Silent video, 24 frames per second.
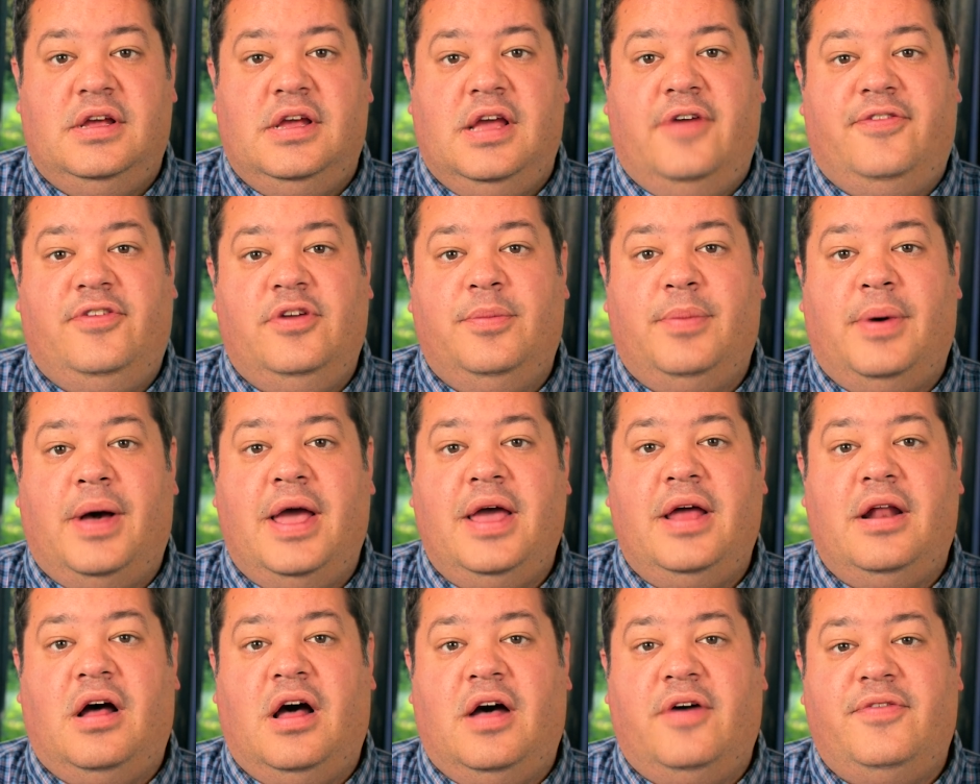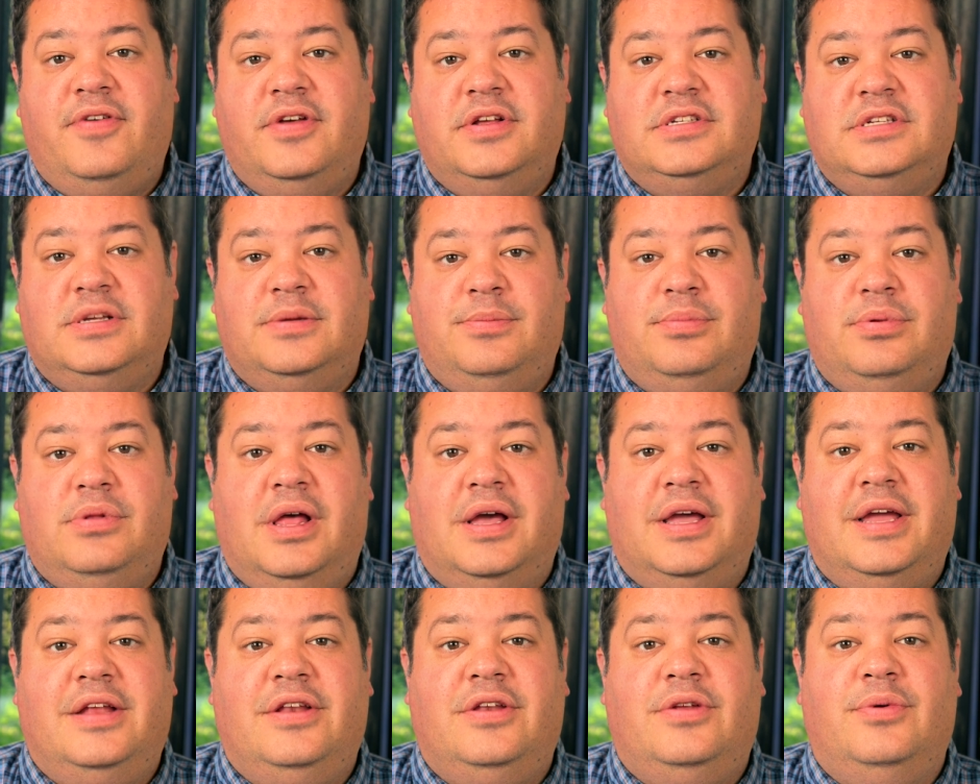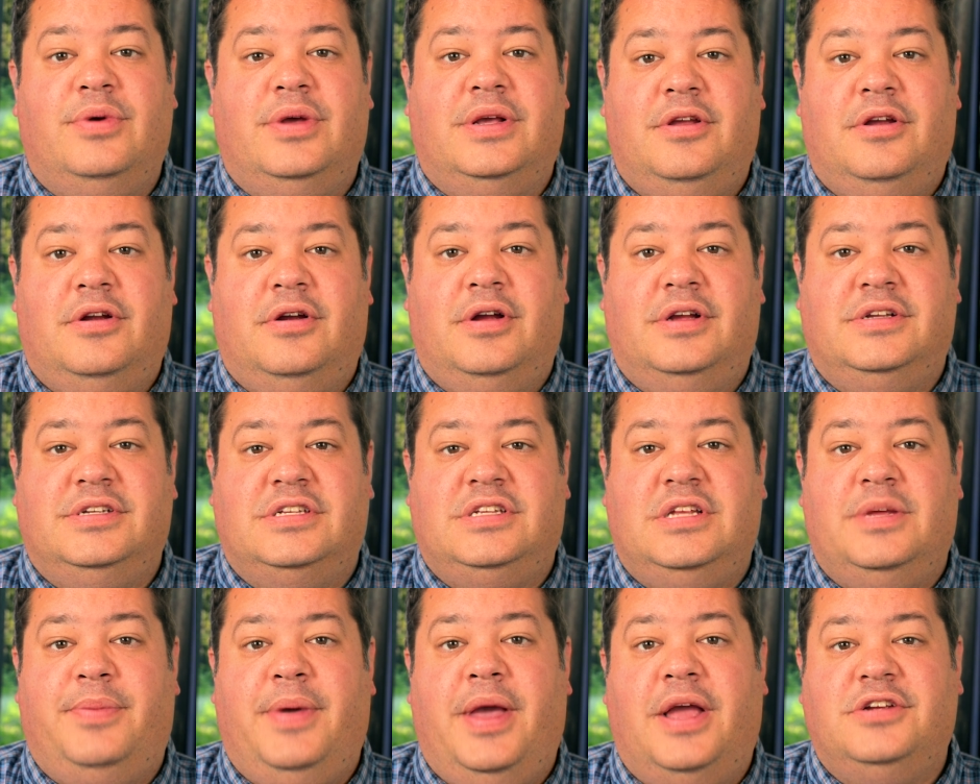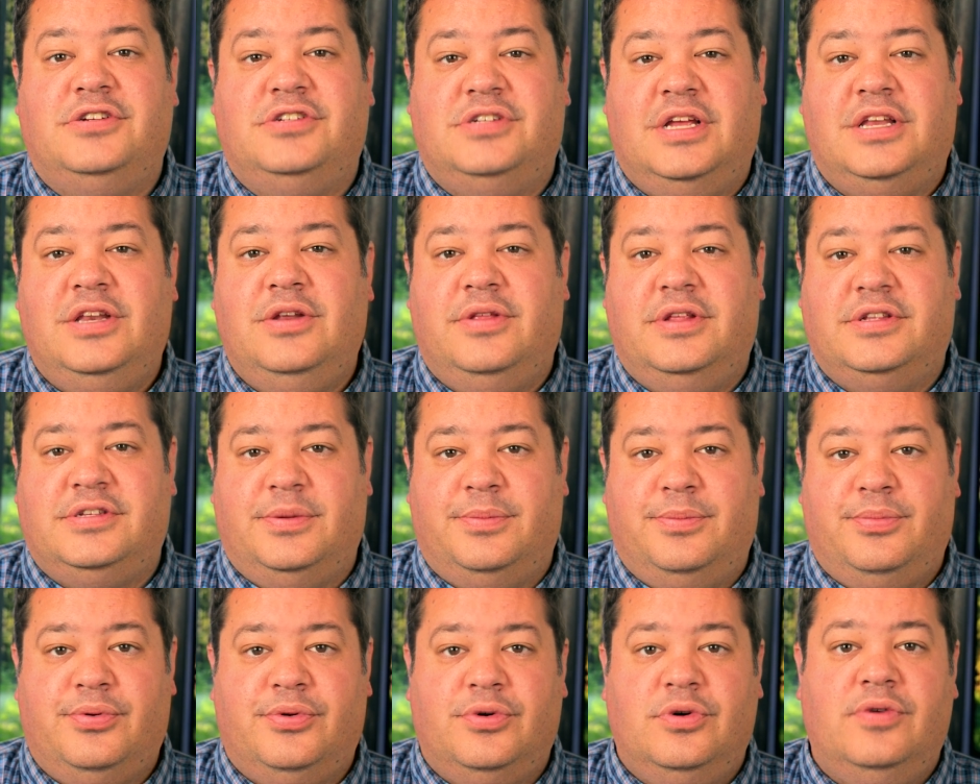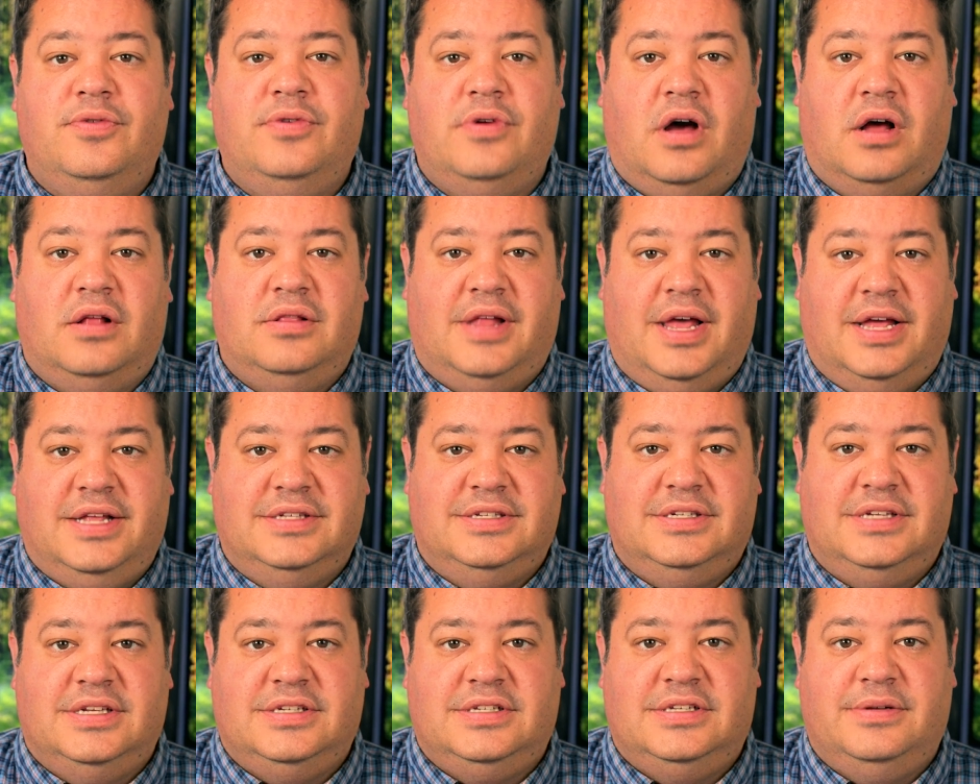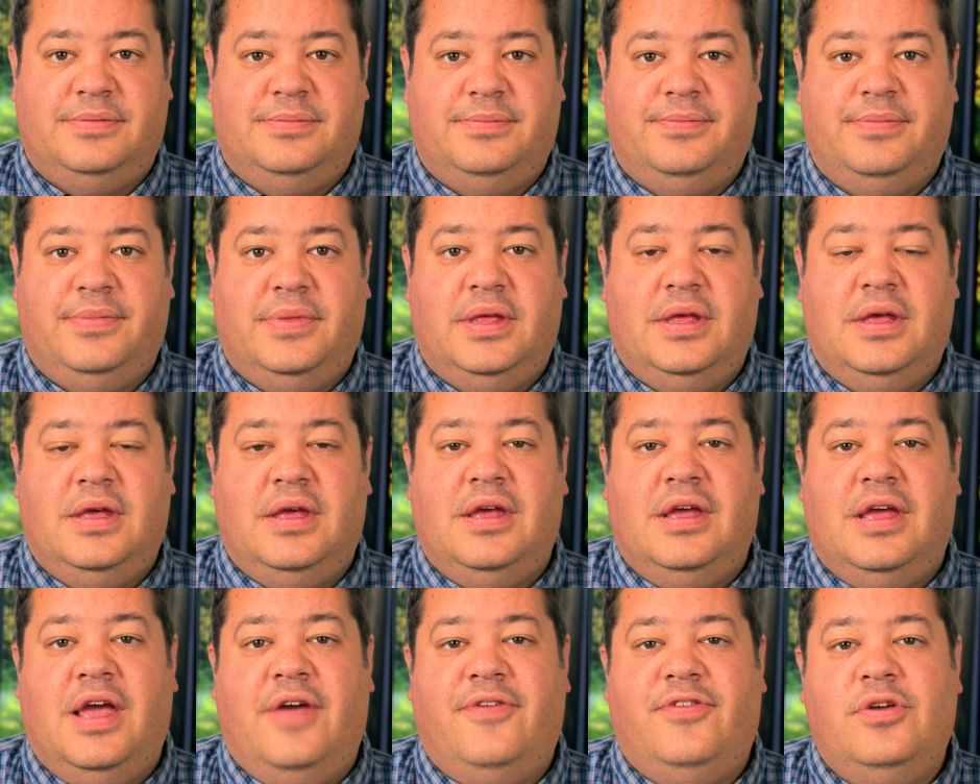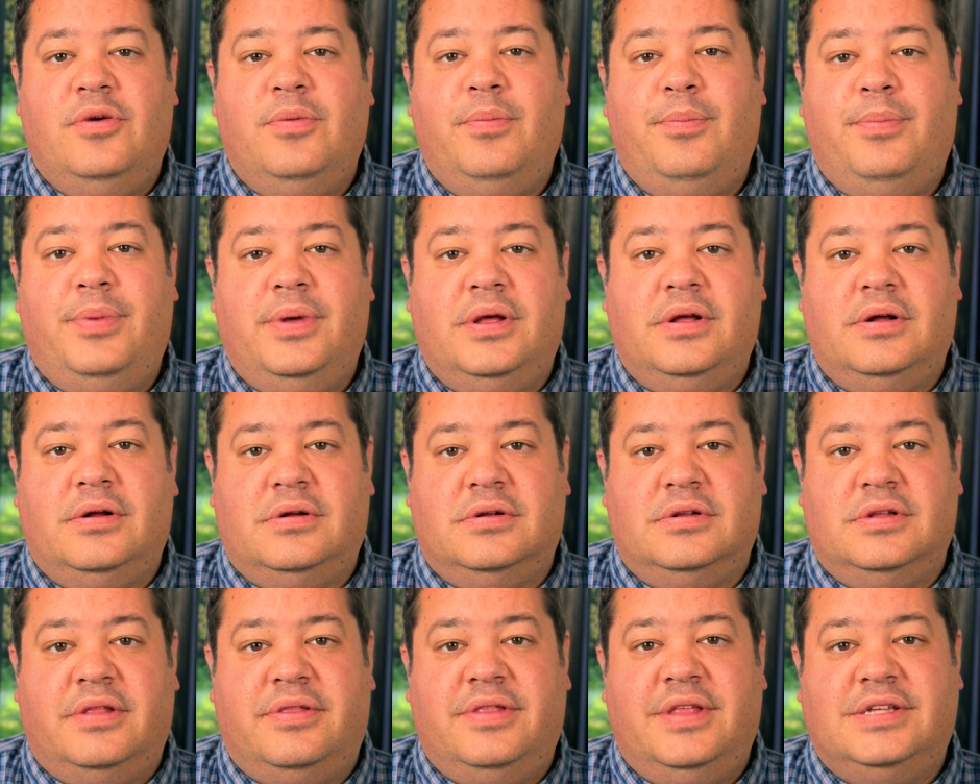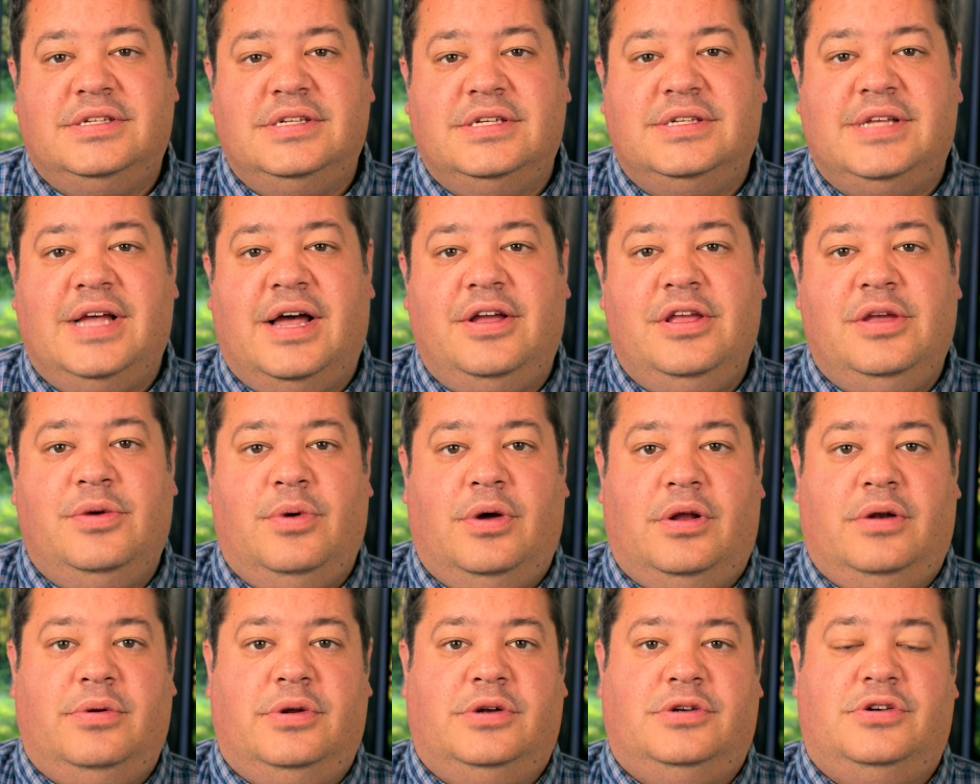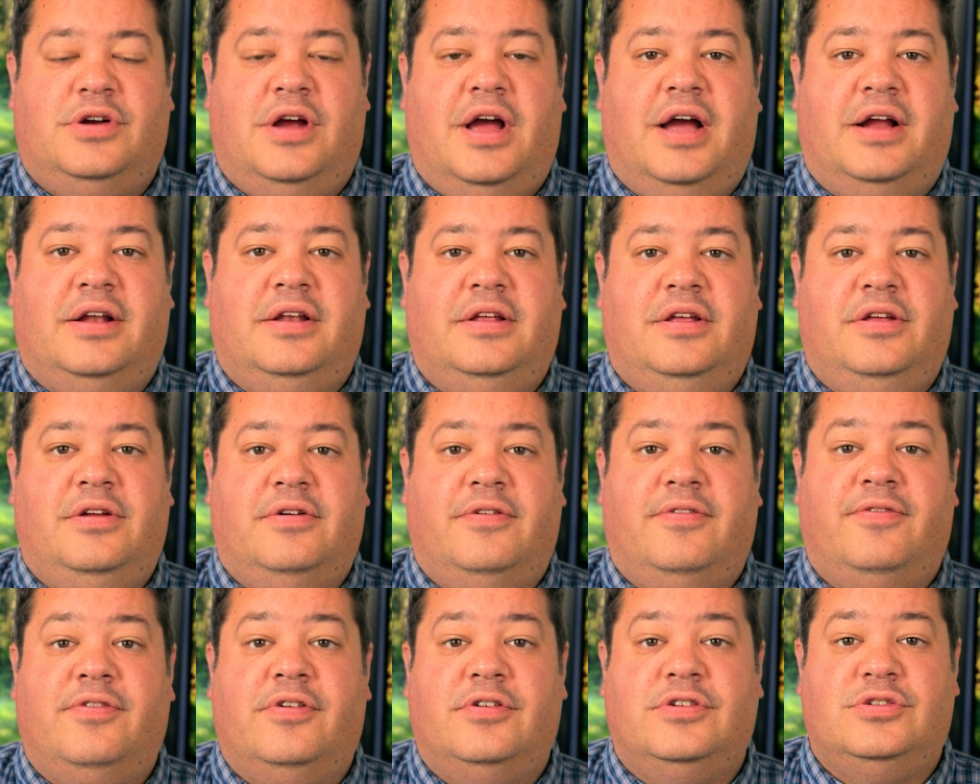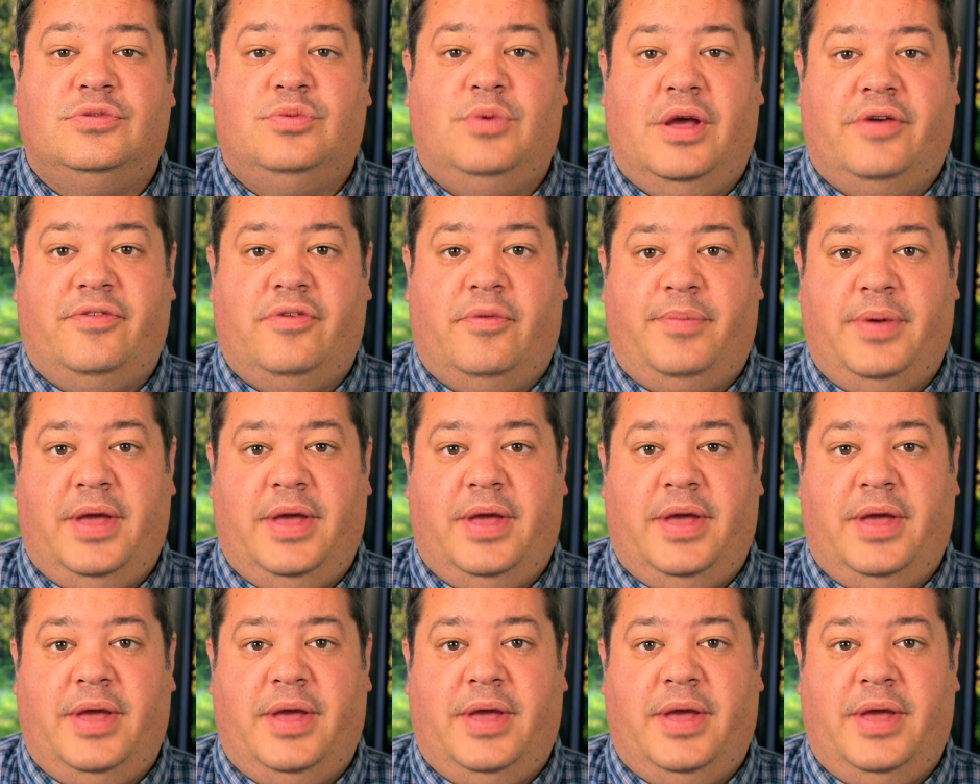If you buy an office and plug into your existing patients into this improved online system, if you build, this is how you want to attract your first wave of